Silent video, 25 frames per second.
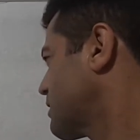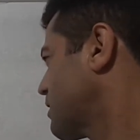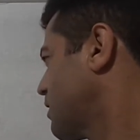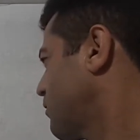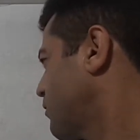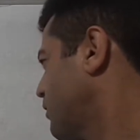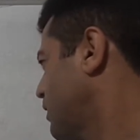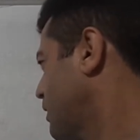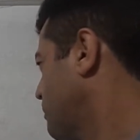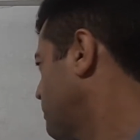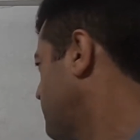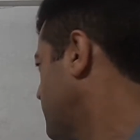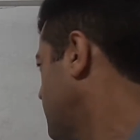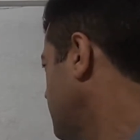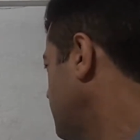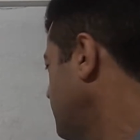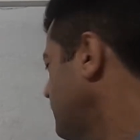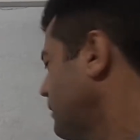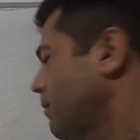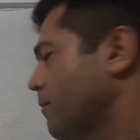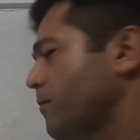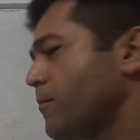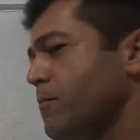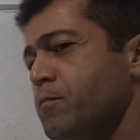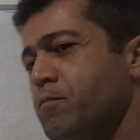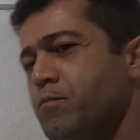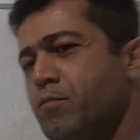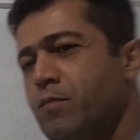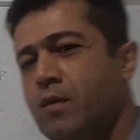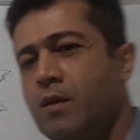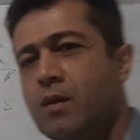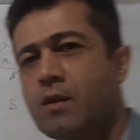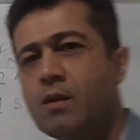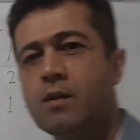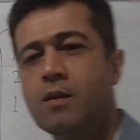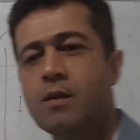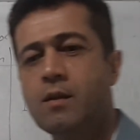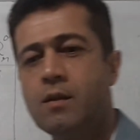of my pen.
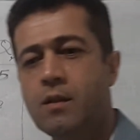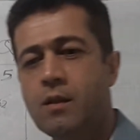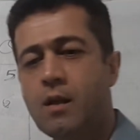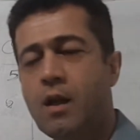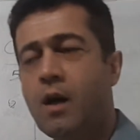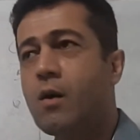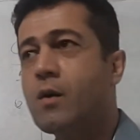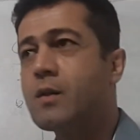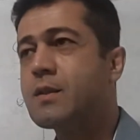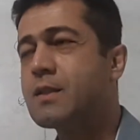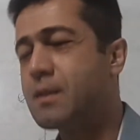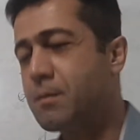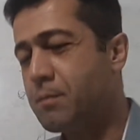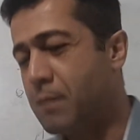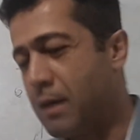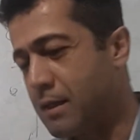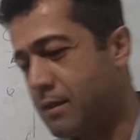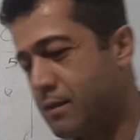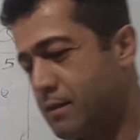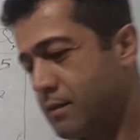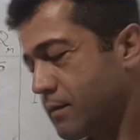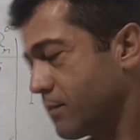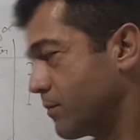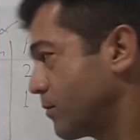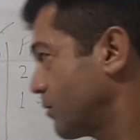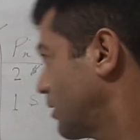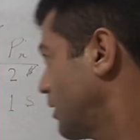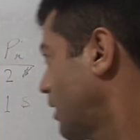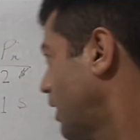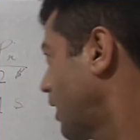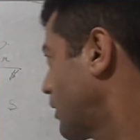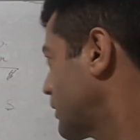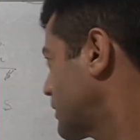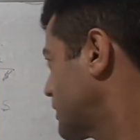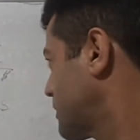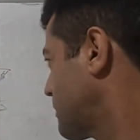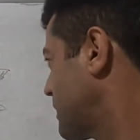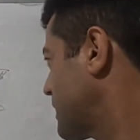Law of demand.
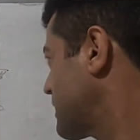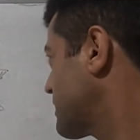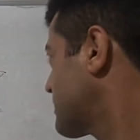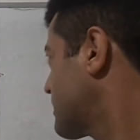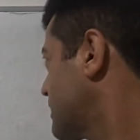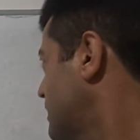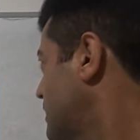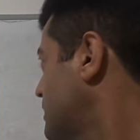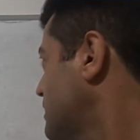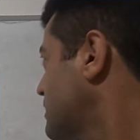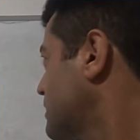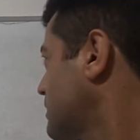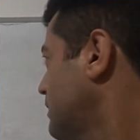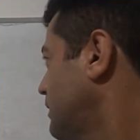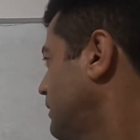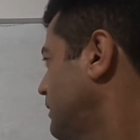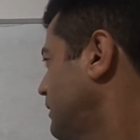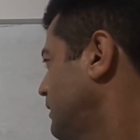Law of demand says